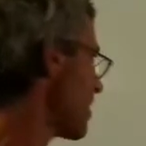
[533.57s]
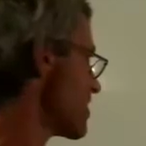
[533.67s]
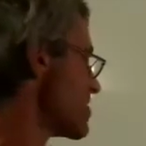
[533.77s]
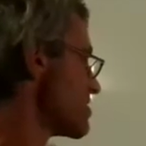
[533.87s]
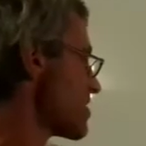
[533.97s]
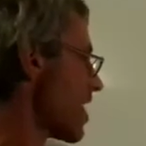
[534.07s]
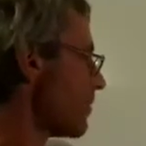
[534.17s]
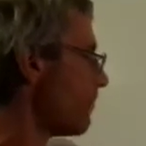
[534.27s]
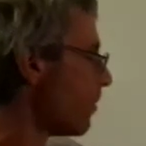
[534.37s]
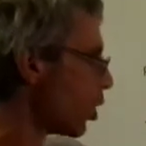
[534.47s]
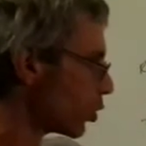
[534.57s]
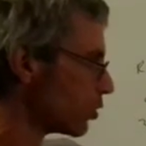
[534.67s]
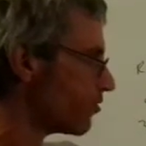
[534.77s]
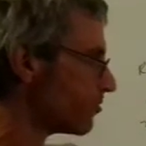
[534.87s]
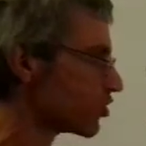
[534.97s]
money that I
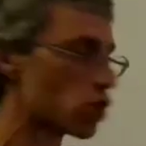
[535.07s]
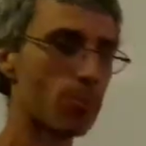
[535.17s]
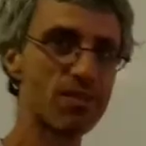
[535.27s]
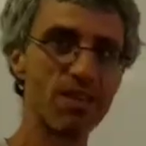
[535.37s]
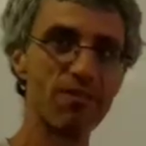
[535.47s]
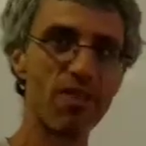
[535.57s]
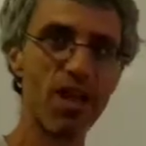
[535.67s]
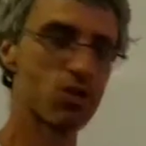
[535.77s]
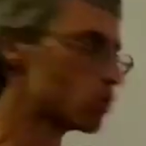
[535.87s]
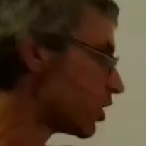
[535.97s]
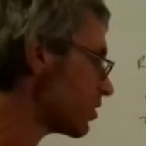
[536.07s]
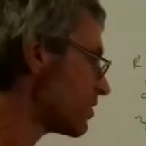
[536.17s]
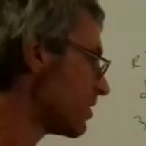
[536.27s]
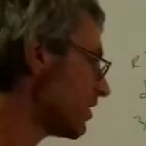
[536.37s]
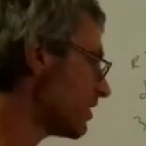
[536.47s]
borrowed from the shop, 7,200.
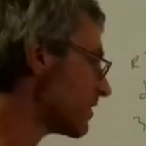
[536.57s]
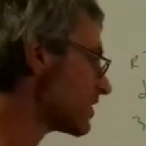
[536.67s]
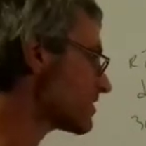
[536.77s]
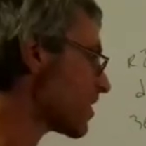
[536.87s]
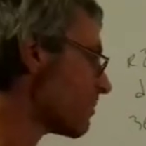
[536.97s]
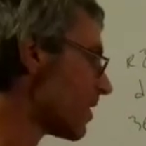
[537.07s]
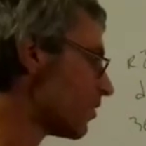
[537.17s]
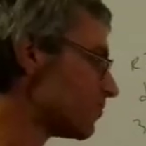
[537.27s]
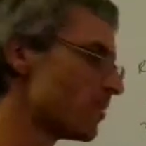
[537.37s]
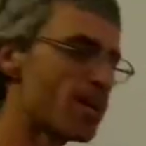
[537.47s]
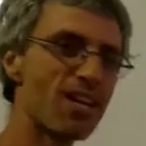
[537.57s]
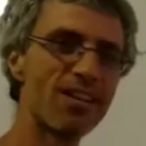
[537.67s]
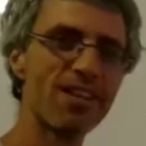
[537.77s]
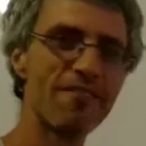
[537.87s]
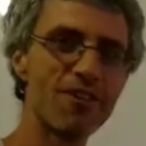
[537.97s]
That's the amount of
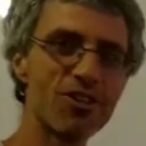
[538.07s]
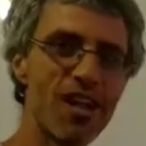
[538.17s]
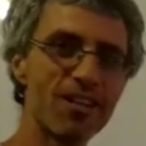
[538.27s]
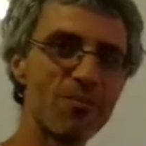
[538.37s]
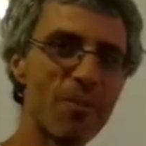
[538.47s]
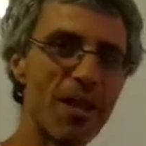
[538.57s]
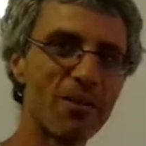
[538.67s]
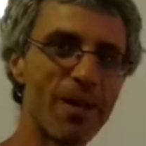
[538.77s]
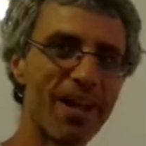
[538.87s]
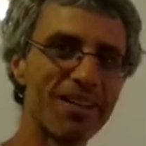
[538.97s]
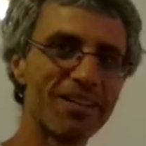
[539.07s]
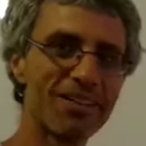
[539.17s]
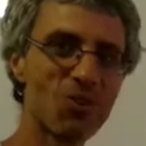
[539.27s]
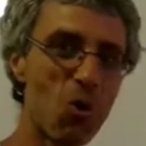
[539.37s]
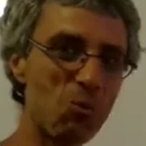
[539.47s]
money that I eventually I ended up paying back.
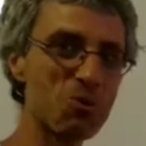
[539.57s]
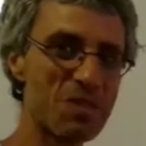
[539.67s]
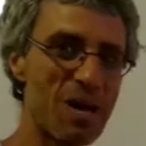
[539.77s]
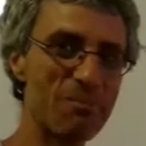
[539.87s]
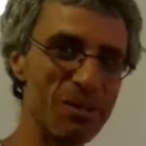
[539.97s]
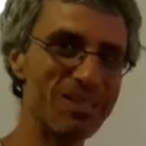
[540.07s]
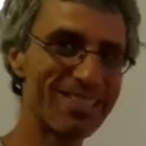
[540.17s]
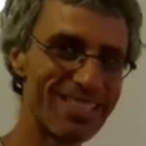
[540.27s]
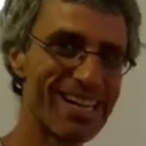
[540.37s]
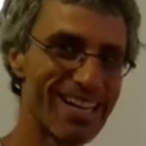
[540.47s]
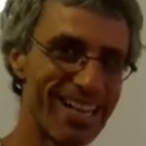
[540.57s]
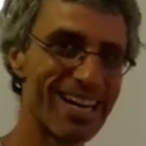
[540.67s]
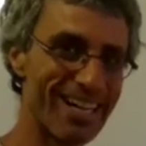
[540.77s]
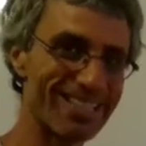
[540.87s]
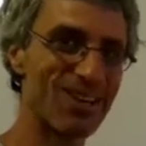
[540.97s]
It's almost double. Check that
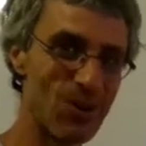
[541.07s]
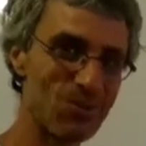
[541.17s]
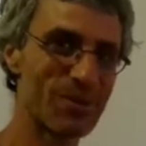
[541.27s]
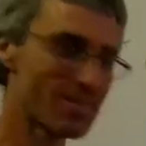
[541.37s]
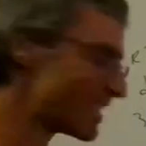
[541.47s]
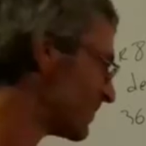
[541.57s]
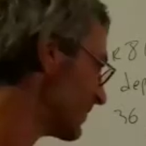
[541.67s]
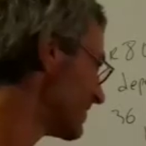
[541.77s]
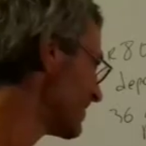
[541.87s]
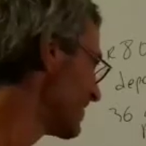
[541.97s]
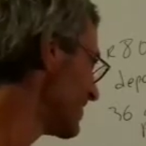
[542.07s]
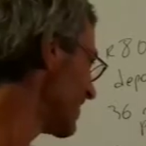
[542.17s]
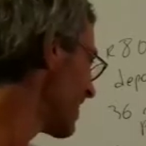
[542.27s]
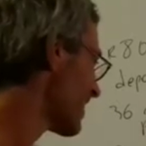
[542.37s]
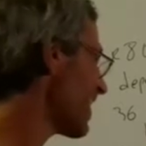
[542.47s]
out, almost double.
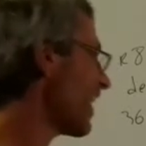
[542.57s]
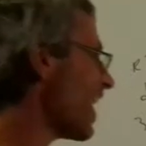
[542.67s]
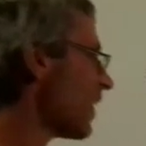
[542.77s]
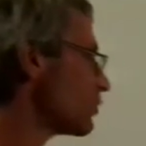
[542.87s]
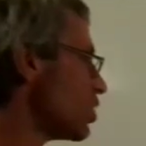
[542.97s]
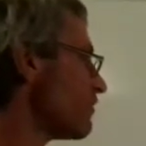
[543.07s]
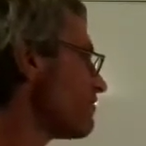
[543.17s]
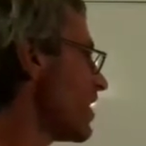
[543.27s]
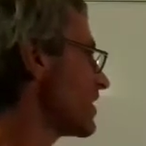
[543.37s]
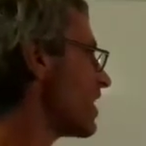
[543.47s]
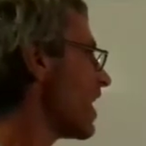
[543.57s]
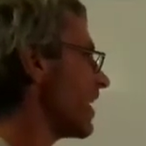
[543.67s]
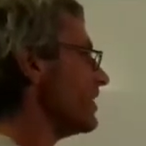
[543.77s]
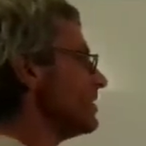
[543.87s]
Okay, how do I find i?